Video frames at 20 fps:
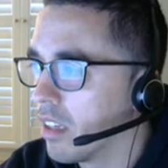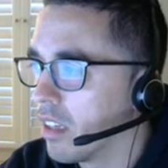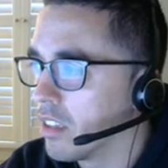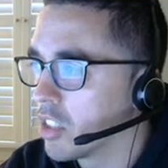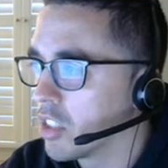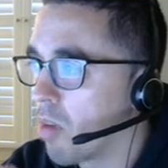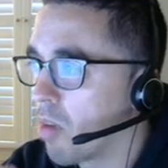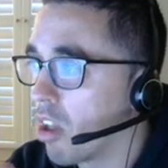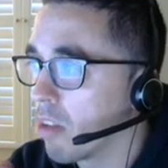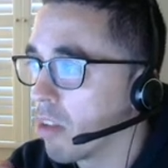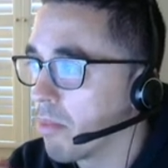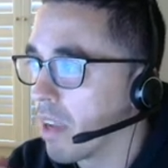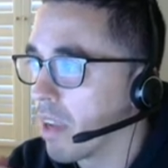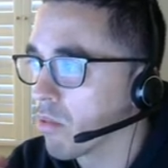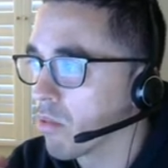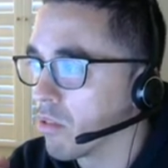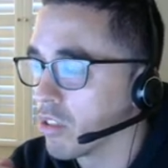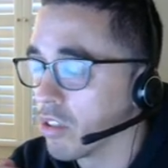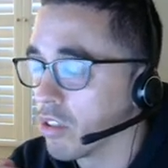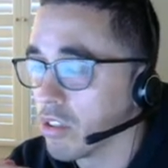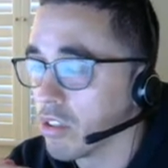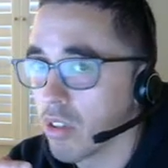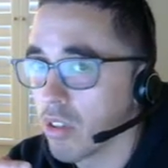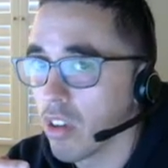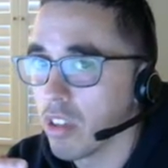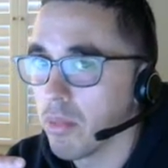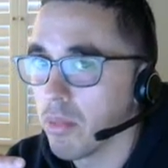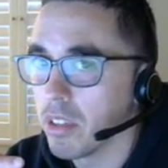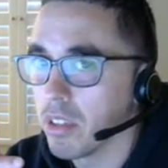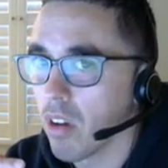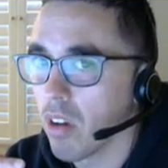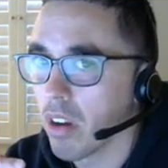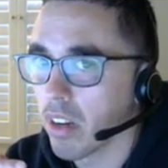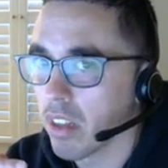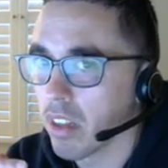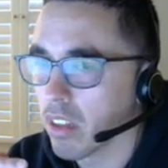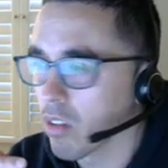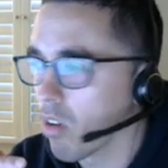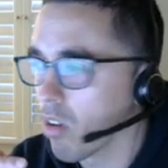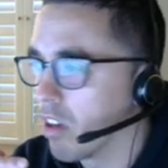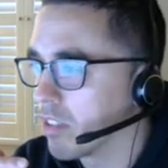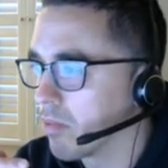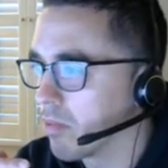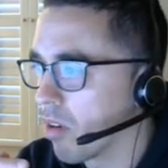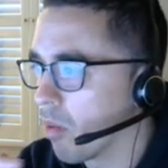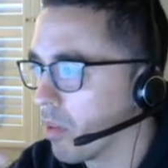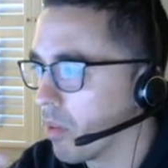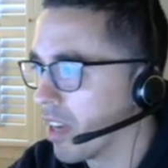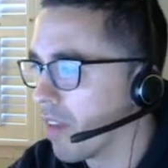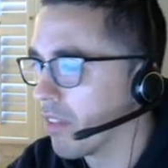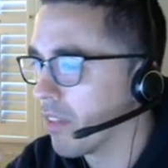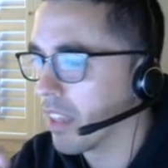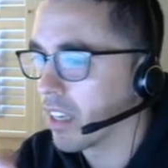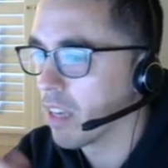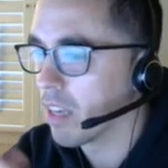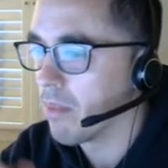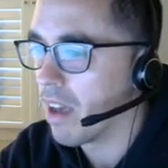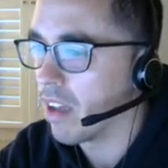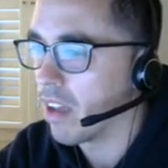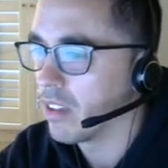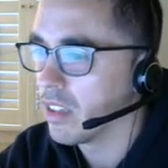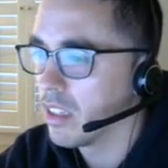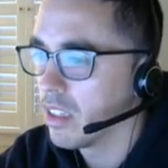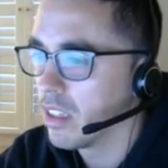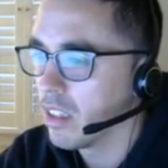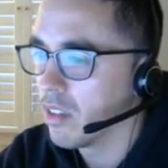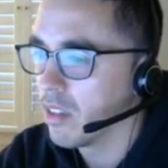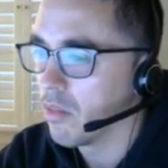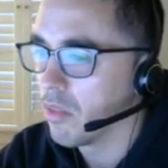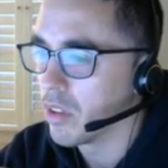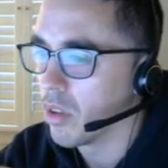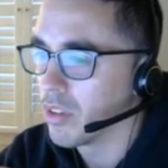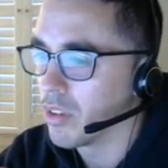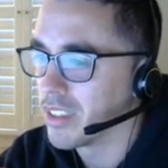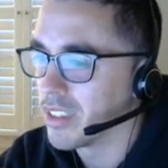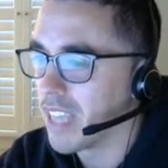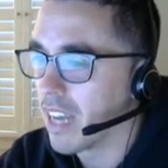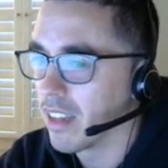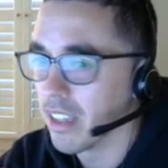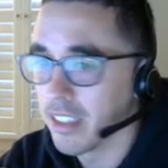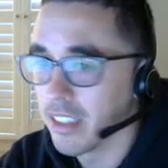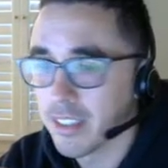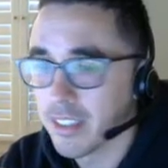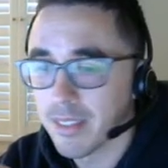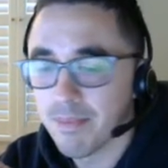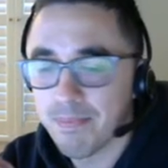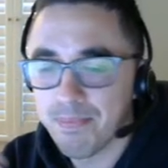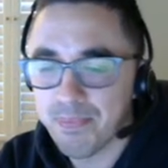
Smaller bankrolls should certainly be targeting the Crossbar whenever they come out with those satellites.